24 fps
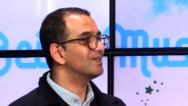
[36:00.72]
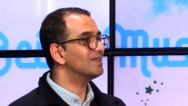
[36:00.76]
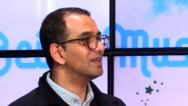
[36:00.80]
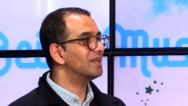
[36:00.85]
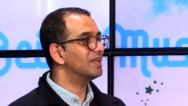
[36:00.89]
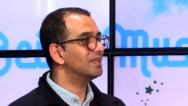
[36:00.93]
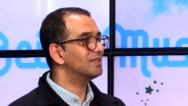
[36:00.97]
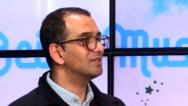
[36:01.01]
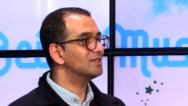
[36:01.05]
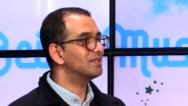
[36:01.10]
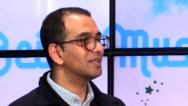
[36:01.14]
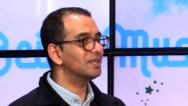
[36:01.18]

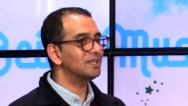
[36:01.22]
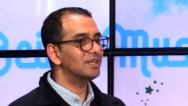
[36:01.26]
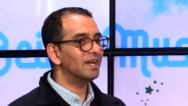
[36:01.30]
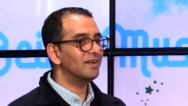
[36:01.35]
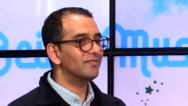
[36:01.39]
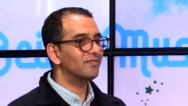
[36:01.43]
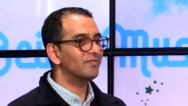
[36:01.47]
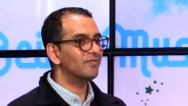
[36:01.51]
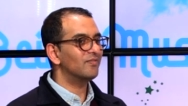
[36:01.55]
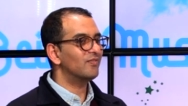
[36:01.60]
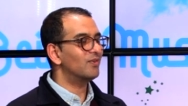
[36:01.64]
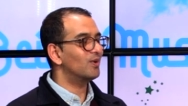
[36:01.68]
they
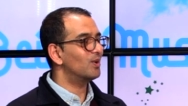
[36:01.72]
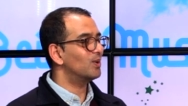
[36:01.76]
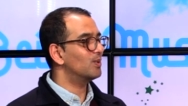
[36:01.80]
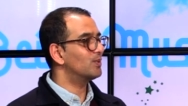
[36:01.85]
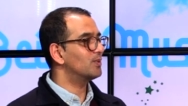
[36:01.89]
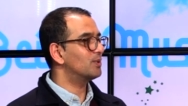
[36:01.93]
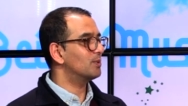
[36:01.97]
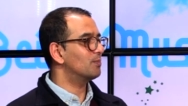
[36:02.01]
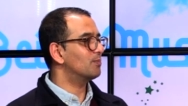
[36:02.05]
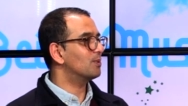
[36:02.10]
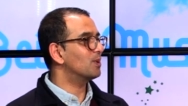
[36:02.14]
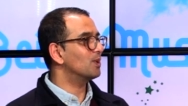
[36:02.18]
haven't followed
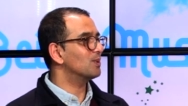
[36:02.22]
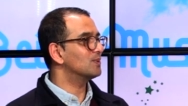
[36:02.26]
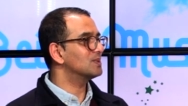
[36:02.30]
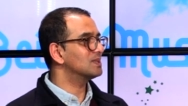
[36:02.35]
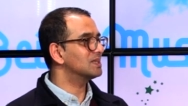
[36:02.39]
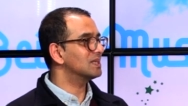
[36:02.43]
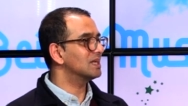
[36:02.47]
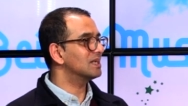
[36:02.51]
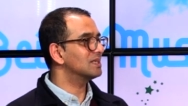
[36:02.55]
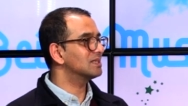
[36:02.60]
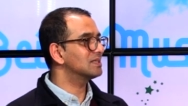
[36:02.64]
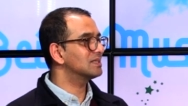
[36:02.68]
the
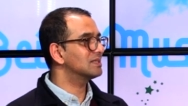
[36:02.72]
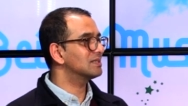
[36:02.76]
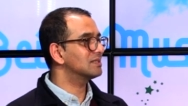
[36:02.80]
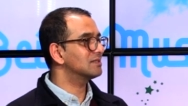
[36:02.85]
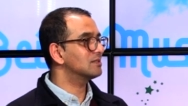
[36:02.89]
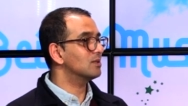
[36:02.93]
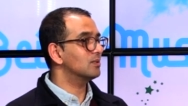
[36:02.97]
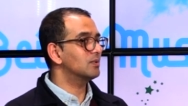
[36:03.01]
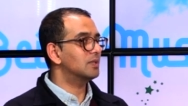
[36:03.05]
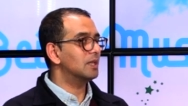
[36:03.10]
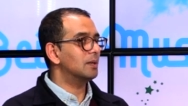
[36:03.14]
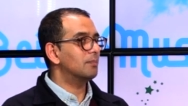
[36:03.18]
process.
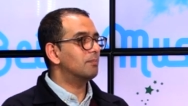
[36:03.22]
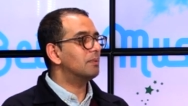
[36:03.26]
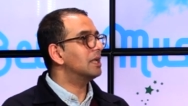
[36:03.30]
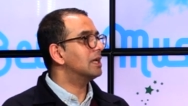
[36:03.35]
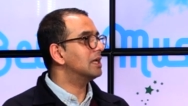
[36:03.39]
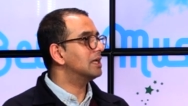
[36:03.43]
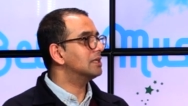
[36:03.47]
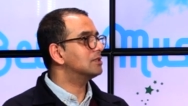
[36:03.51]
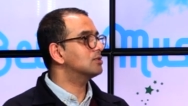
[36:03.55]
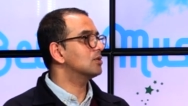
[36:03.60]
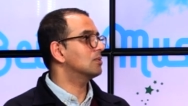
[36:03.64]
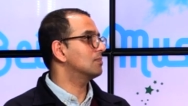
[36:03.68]
So
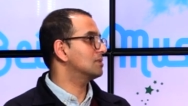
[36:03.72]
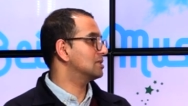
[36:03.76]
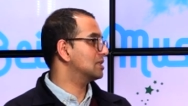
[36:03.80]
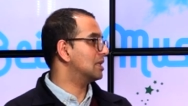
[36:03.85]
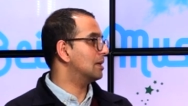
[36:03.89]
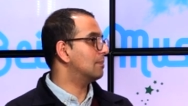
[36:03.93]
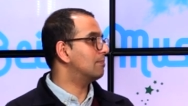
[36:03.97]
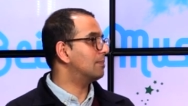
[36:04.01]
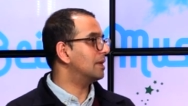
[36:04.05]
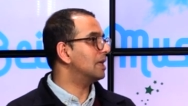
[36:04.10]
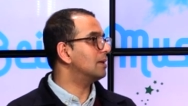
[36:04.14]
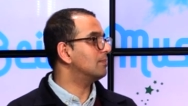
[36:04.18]
it's almost
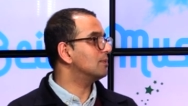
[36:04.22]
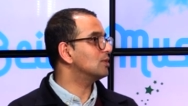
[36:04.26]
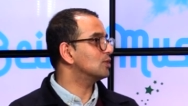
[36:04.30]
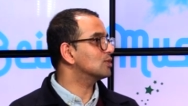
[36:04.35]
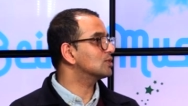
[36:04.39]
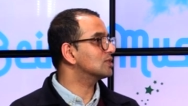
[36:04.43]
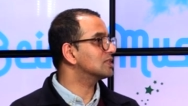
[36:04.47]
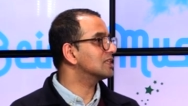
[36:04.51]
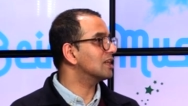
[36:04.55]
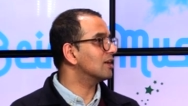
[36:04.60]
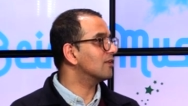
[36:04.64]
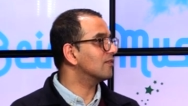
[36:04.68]
like blaming
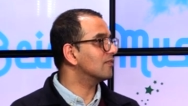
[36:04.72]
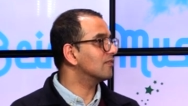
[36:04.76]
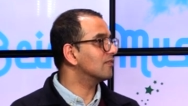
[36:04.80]
yourself.